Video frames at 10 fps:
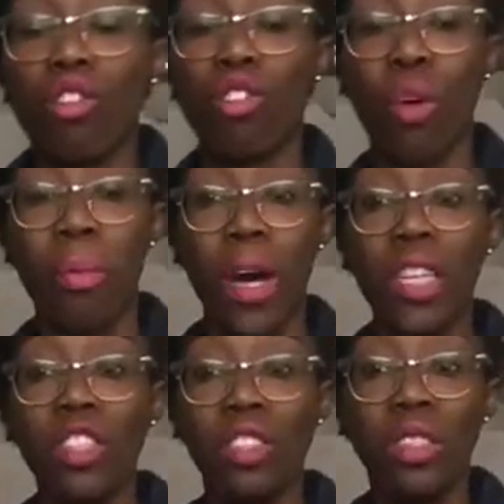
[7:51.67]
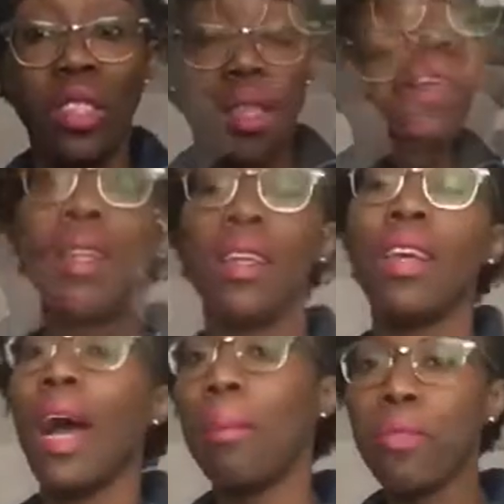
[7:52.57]
so much.
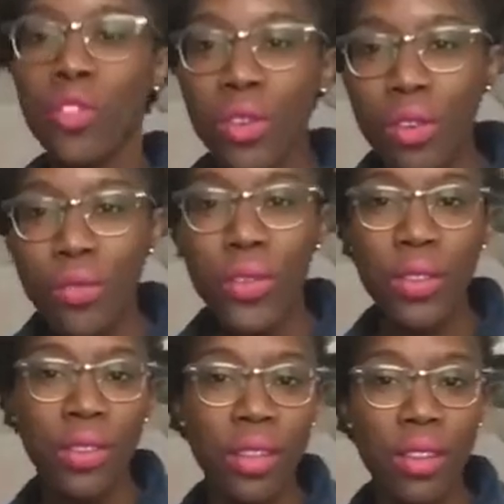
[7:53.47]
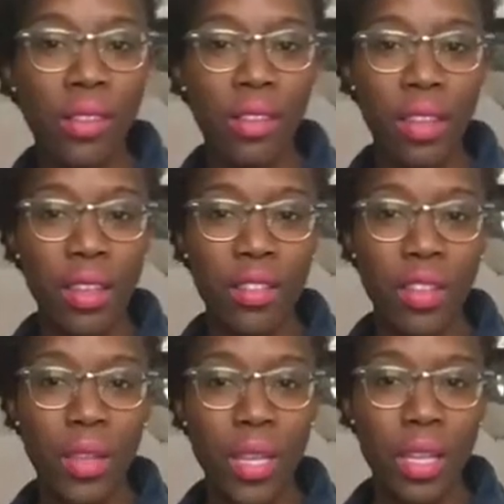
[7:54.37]
I'm still convinced that it's
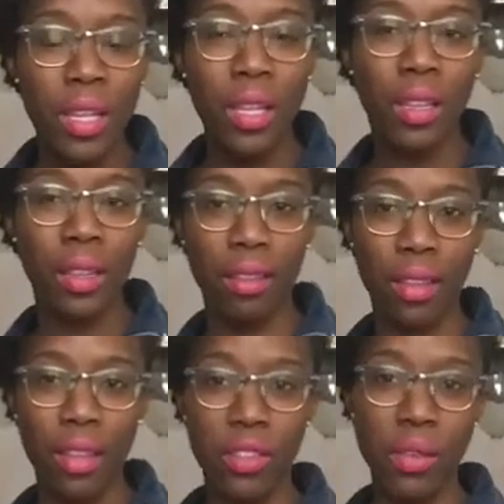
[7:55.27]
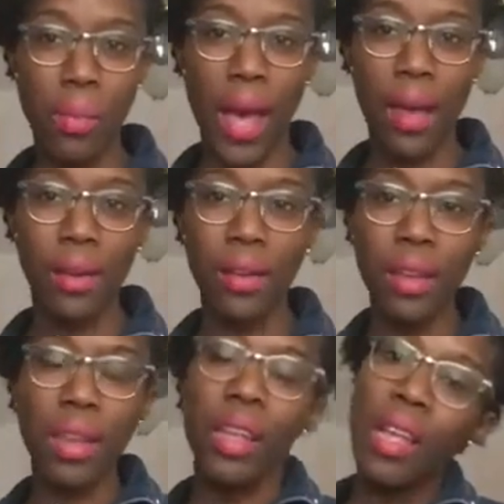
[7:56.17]
an easy pattern.
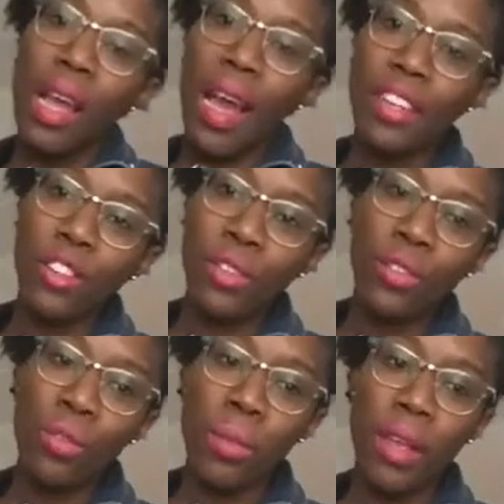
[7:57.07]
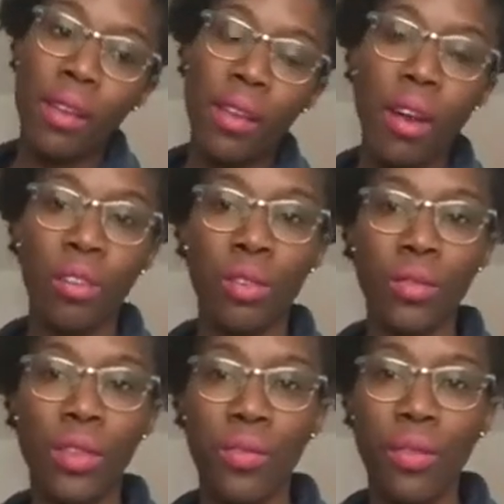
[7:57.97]
I chose to make it out
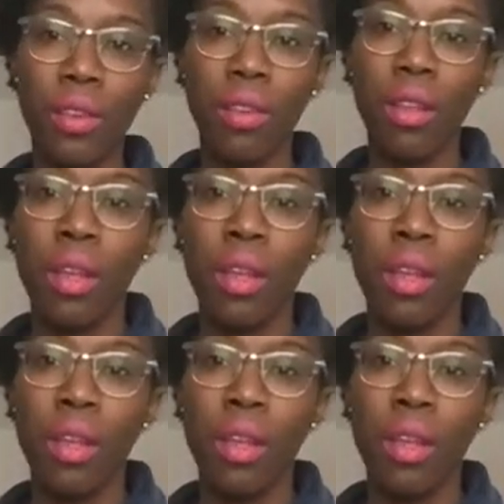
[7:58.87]
of different